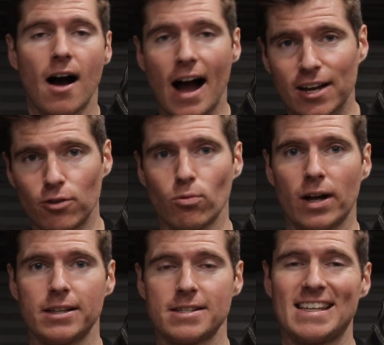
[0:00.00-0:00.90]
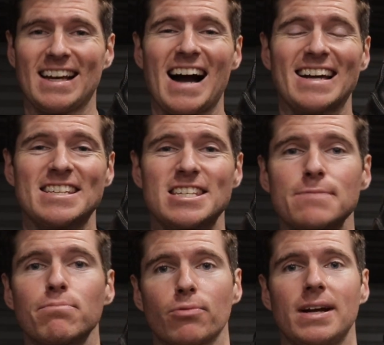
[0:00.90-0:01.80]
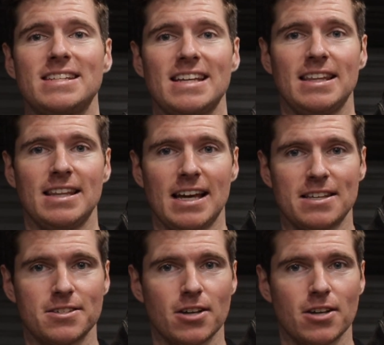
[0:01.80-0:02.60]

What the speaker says: I can run this thing, I can sprint in these.